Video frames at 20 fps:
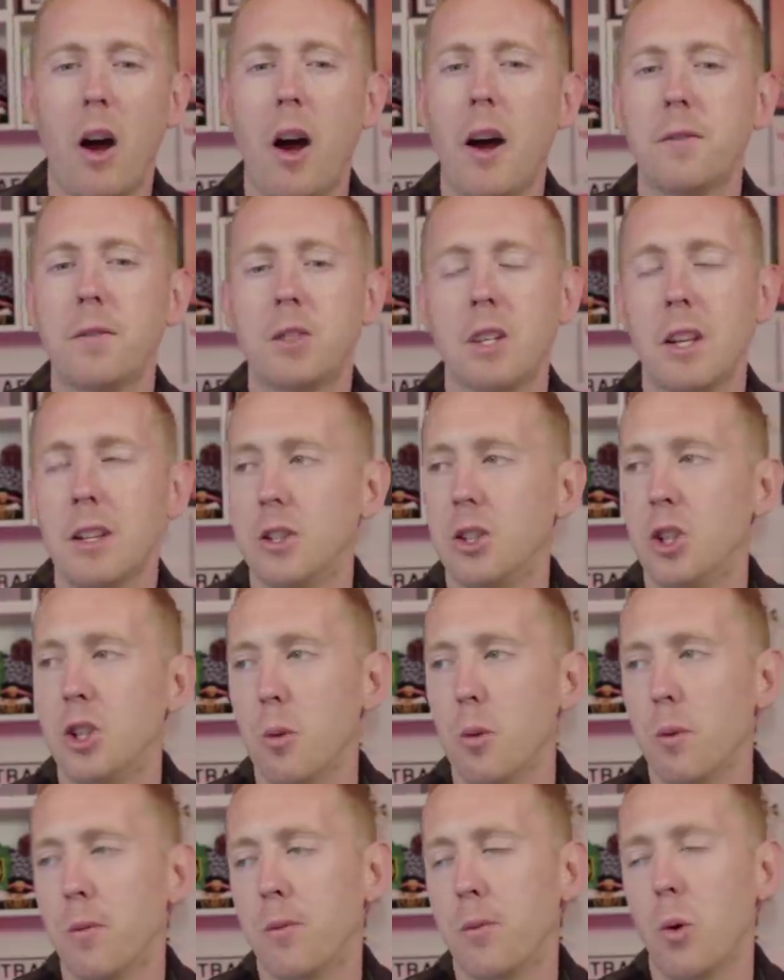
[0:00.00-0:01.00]
I've said this to
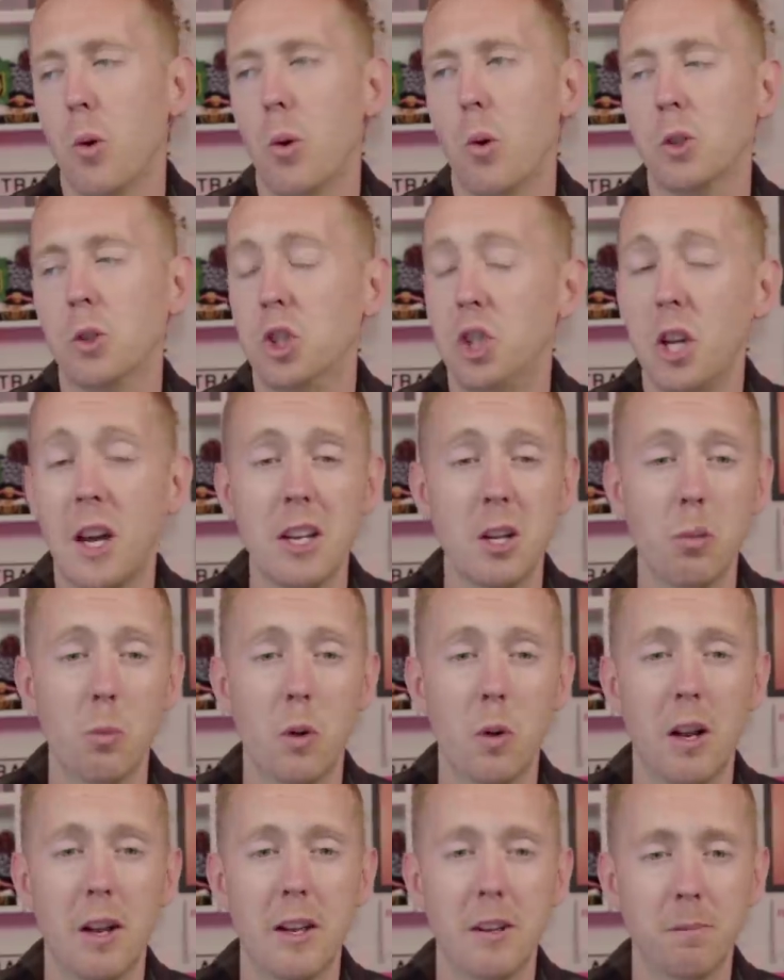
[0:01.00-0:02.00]
you before,
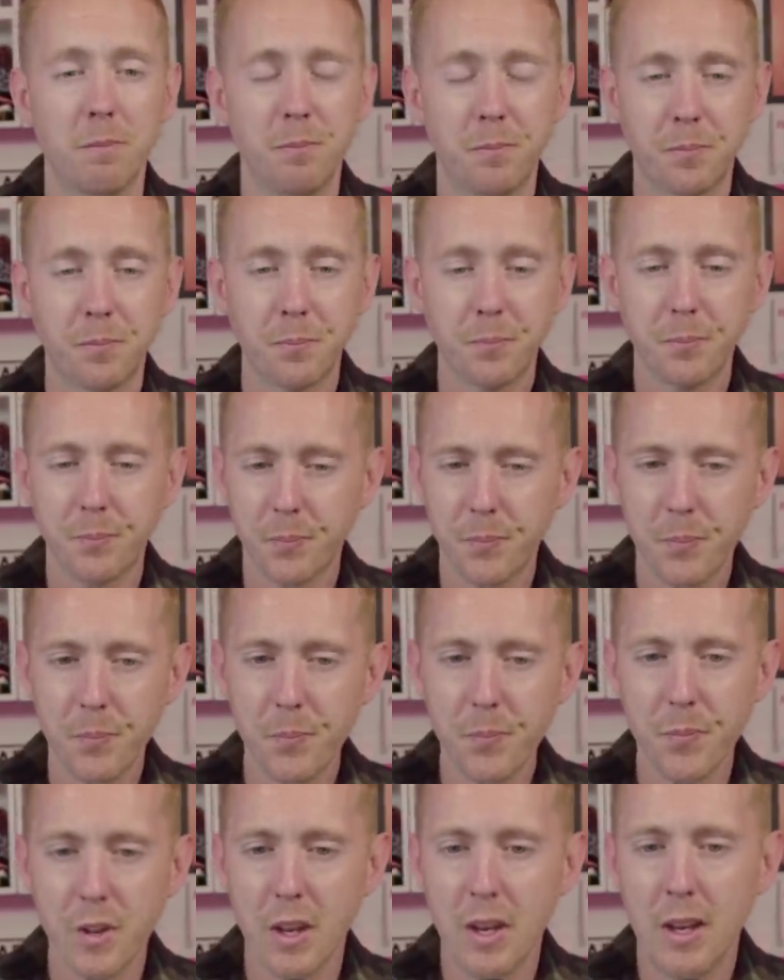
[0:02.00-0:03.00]
genuinely,
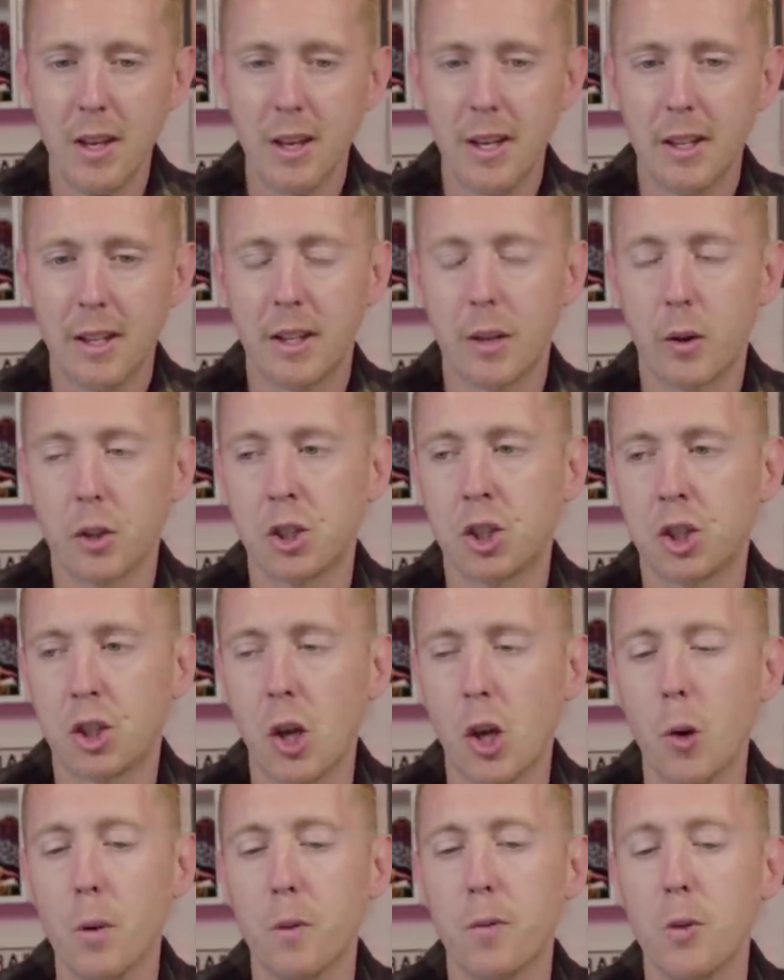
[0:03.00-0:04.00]
there are
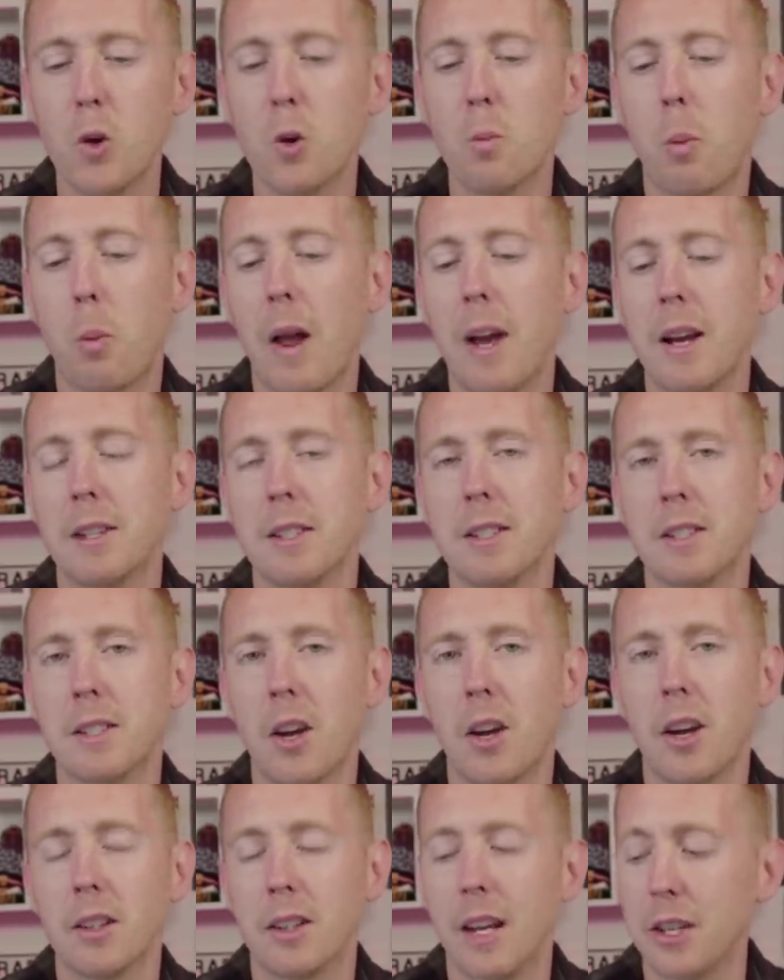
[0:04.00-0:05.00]
so few players
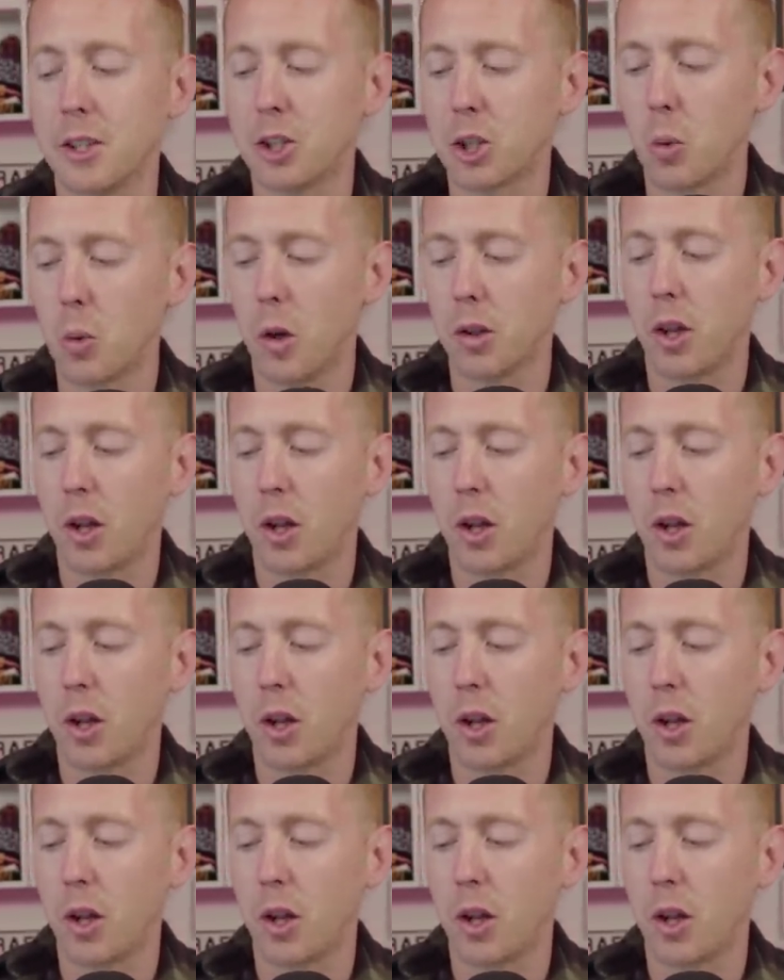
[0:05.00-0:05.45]
inside that squad